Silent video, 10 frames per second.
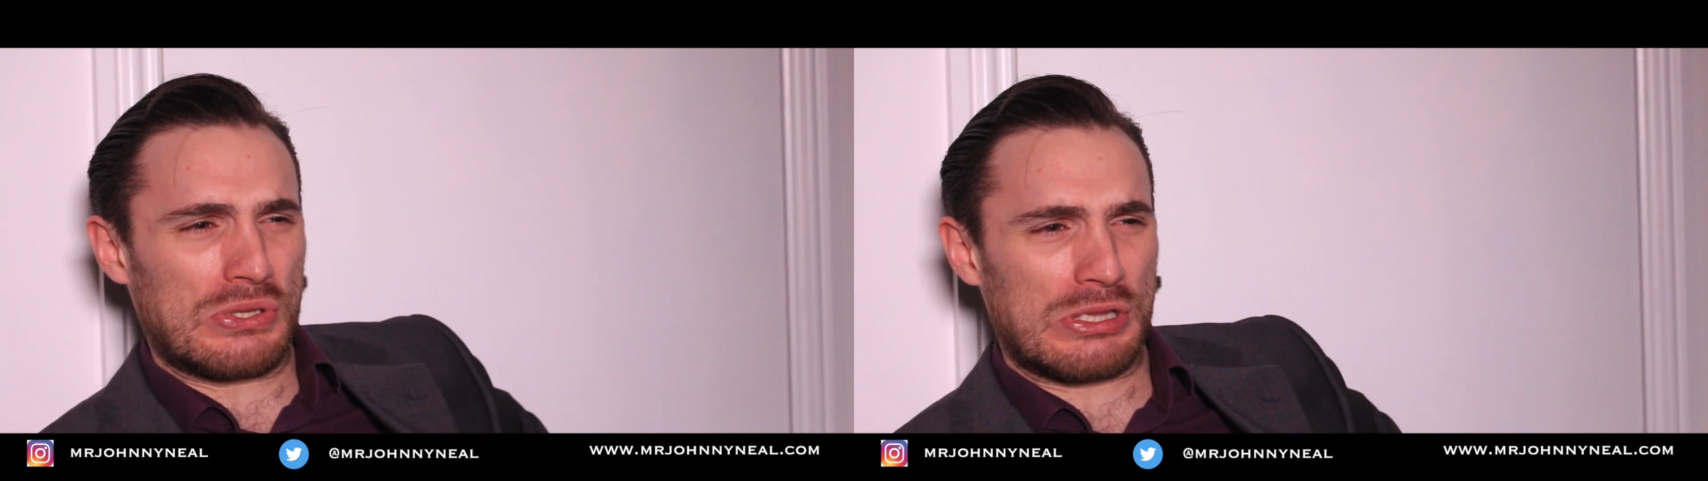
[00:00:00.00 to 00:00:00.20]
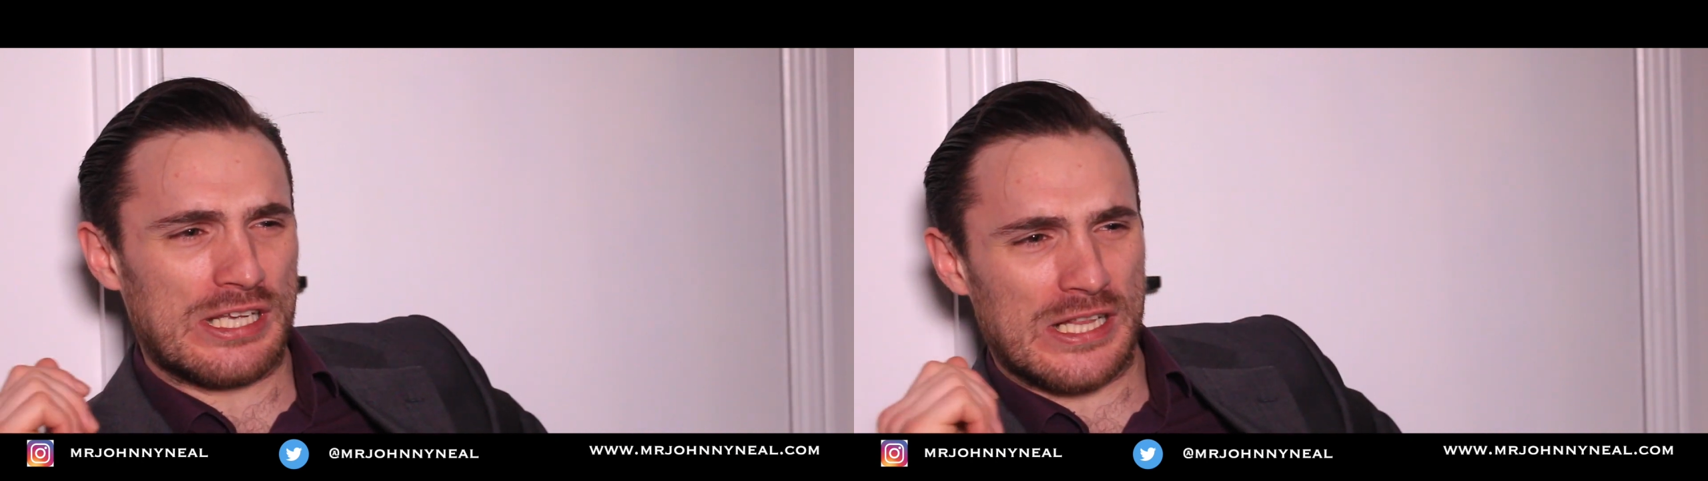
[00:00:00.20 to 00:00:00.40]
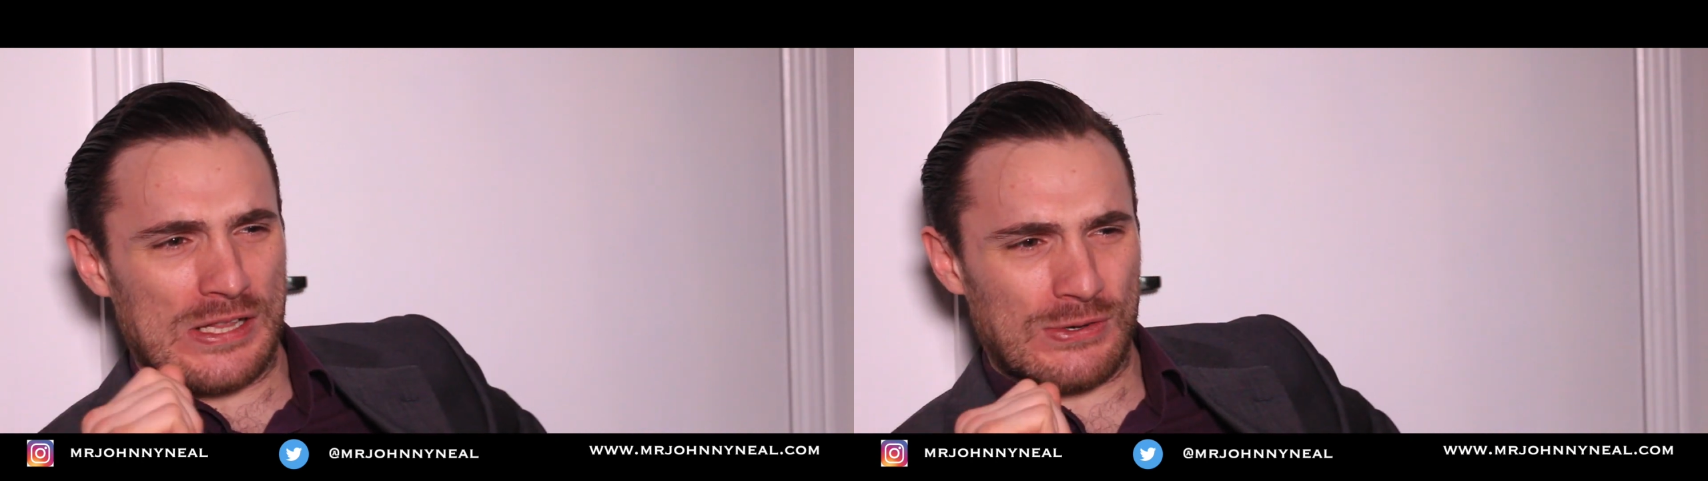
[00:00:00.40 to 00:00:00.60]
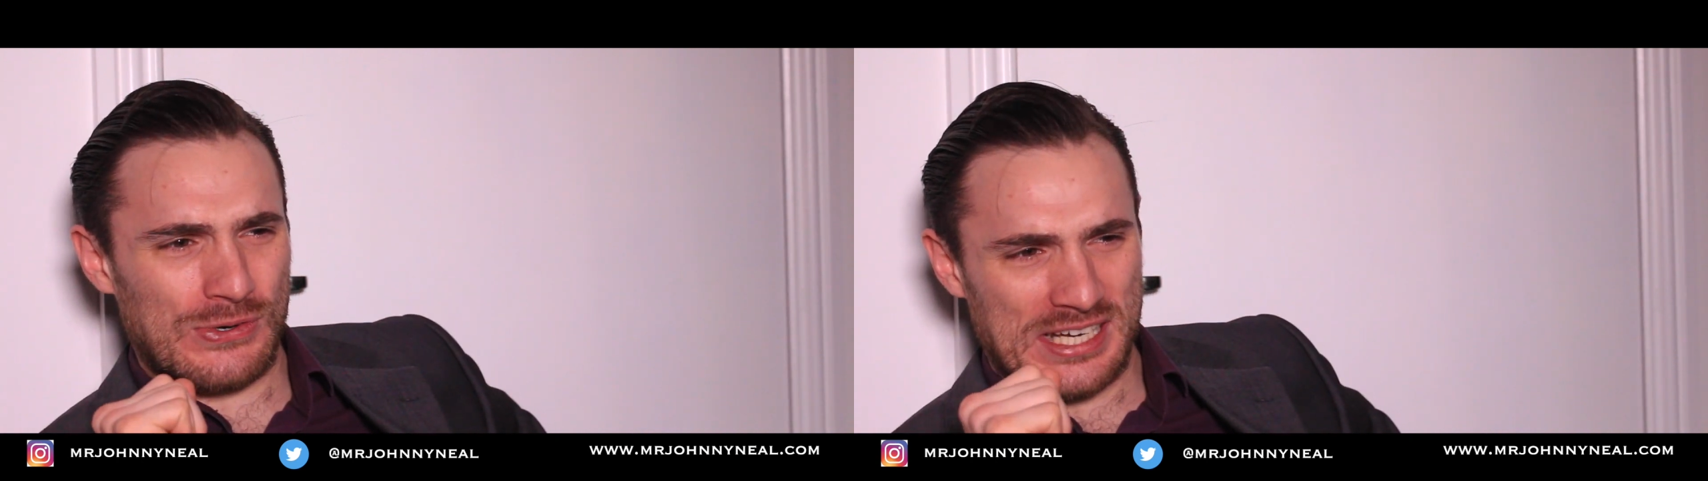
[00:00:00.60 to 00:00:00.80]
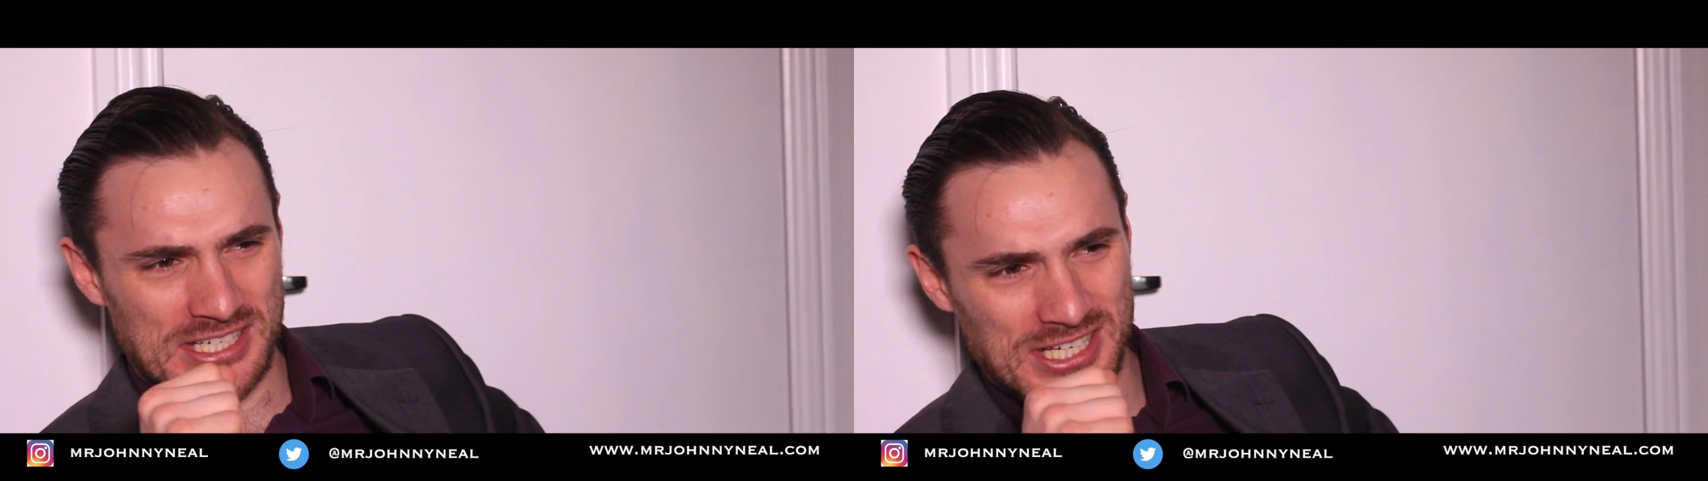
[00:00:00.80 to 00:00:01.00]
little
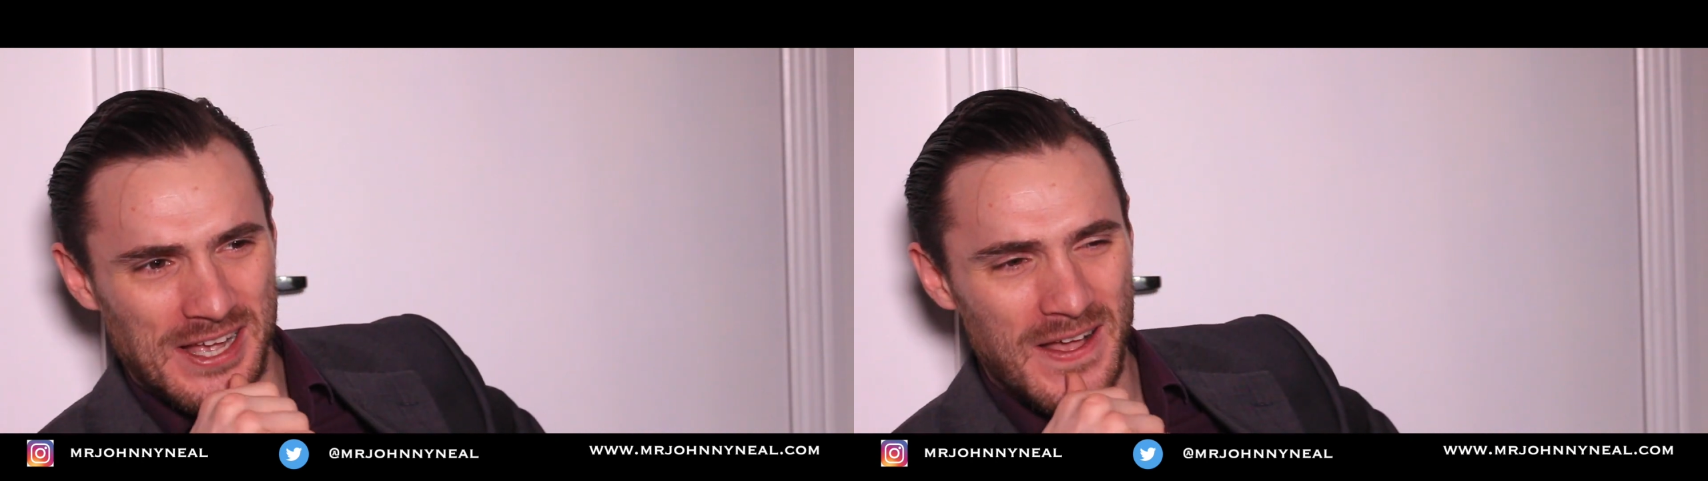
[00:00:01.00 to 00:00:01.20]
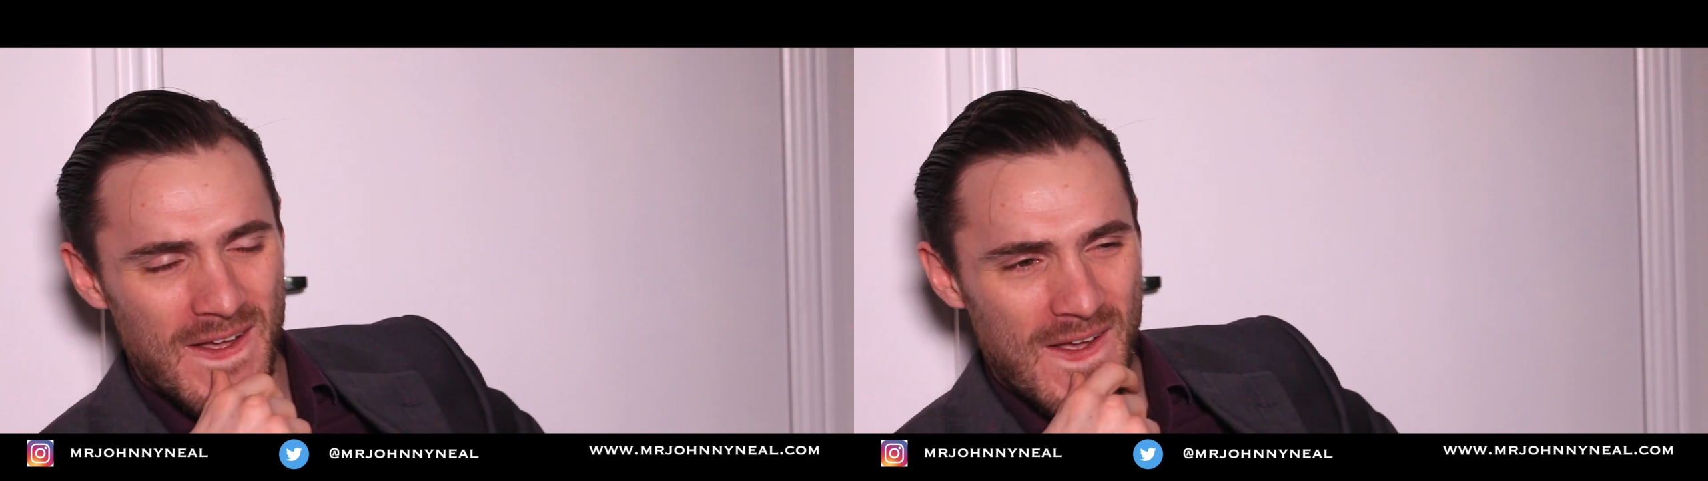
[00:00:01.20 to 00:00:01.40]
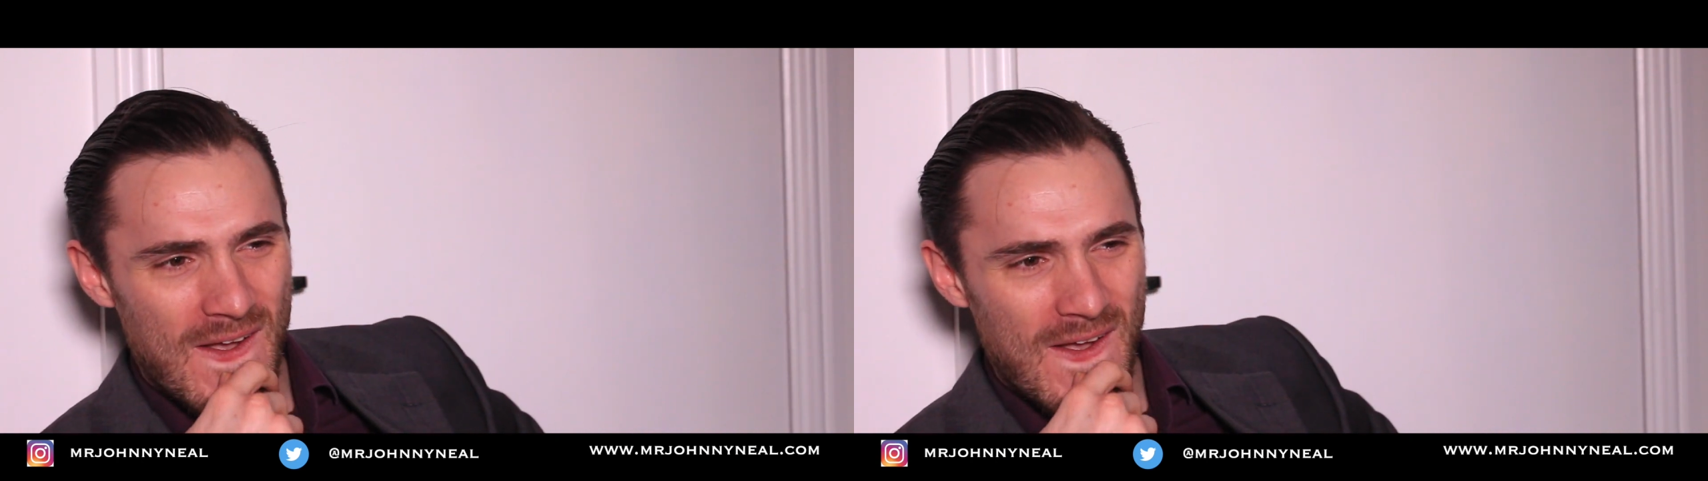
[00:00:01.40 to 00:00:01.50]
creature.